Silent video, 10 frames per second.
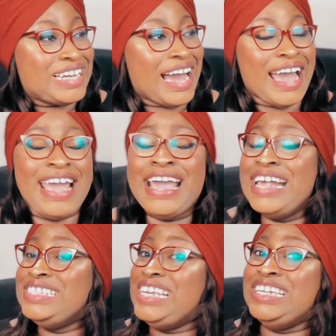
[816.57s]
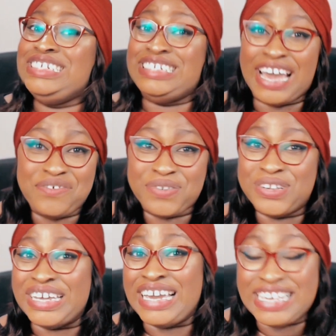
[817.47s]
guy to
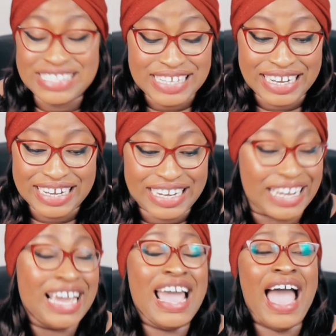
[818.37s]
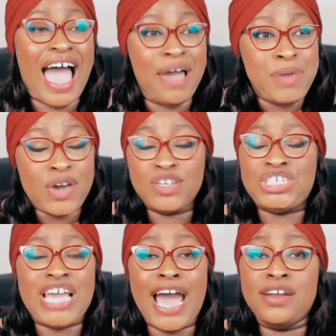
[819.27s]
devil instantly, because
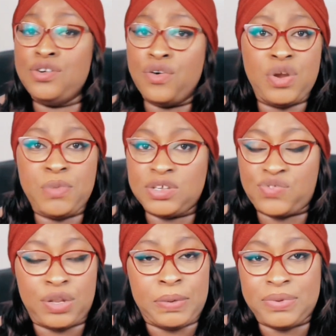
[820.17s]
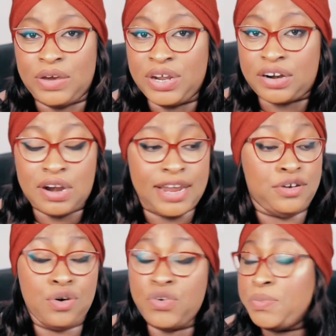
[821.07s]
she had no remorse for the people that were crying,
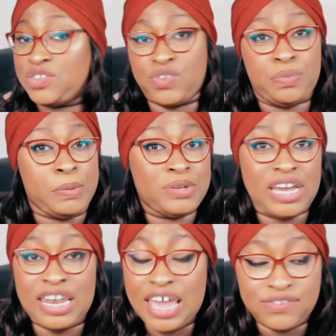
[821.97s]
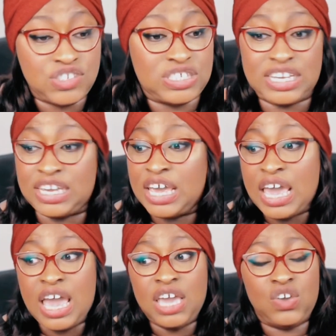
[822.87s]
no remorse for the people that left. She's like,
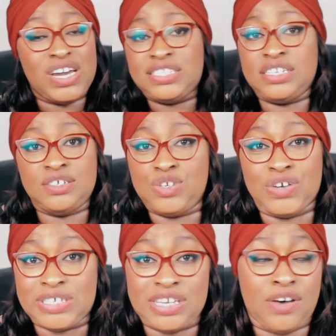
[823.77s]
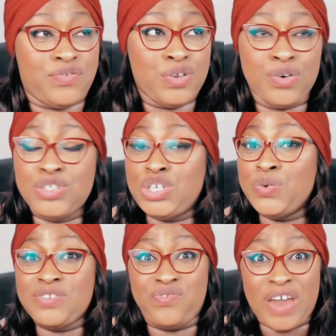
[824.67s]
you guys did it to yourself, you know? She
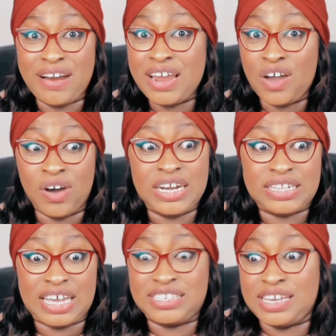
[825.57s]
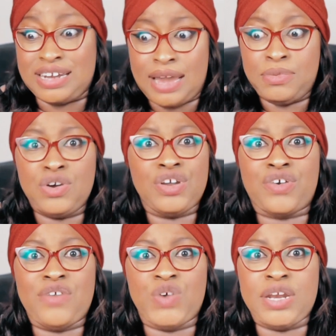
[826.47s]
was very on it, like saying, I'm not going to
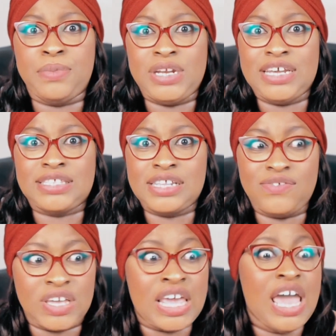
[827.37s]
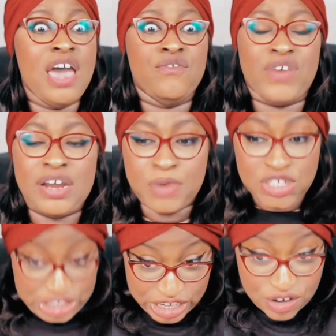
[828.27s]
cry for anybody that's leaving. Very
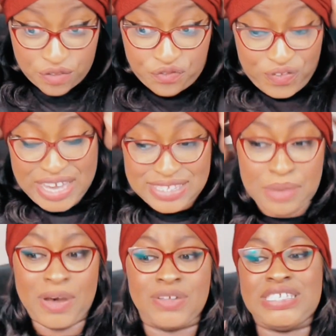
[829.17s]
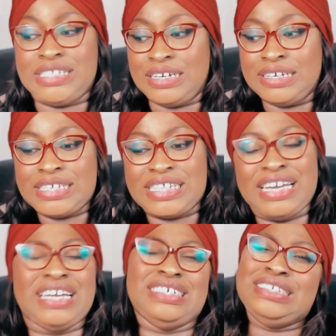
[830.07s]
much in your face about it. And I was
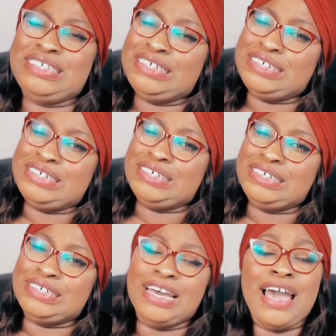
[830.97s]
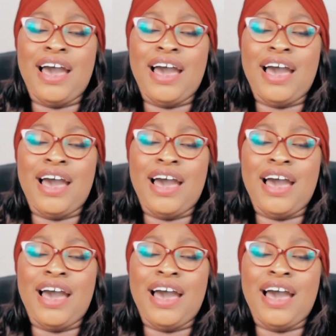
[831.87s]
like, oh,